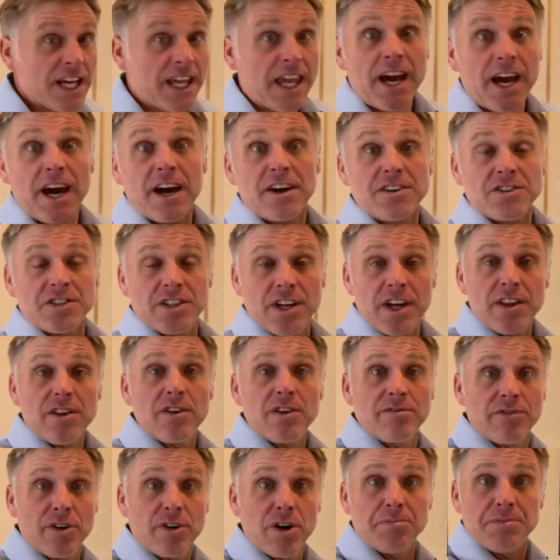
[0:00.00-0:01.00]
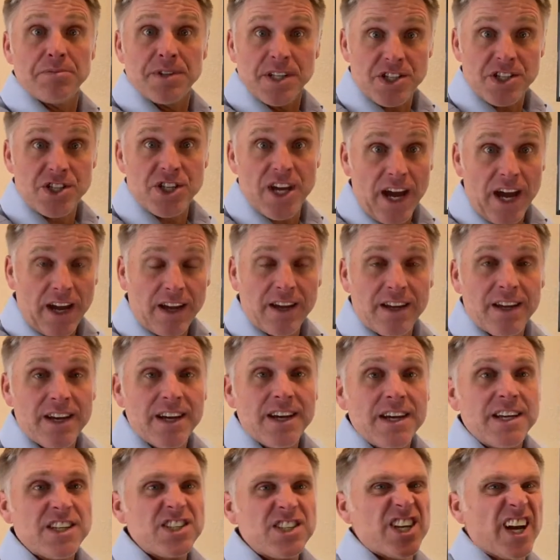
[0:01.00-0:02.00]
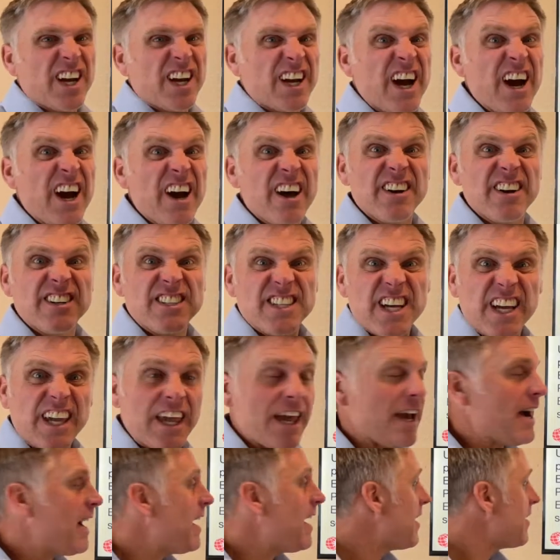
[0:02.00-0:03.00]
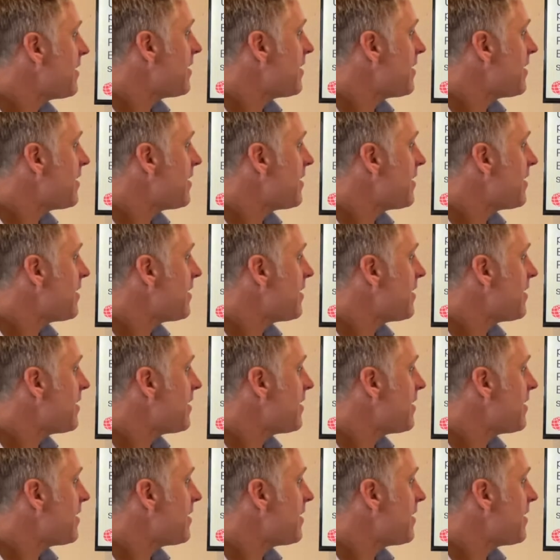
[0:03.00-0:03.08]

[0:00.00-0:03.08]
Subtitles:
is another verb to check. Chequear